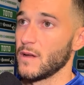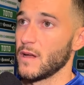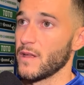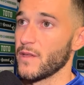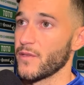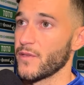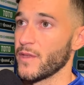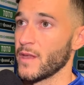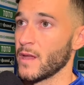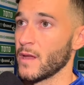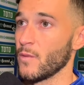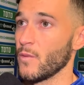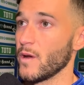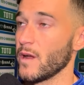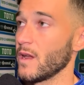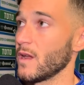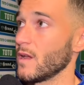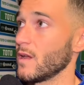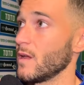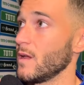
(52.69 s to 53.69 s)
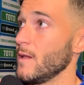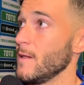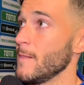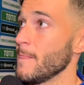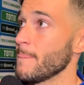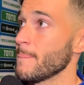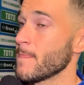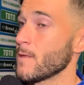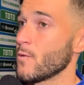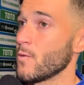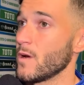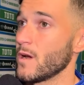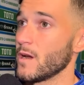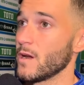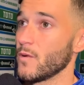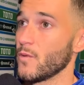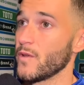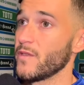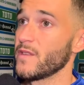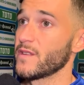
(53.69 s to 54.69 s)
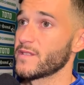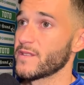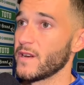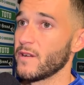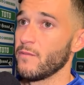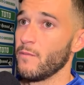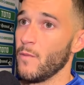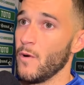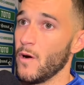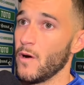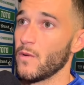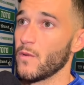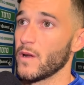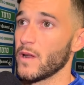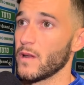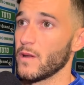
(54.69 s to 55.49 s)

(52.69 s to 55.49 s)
I think we deserve more.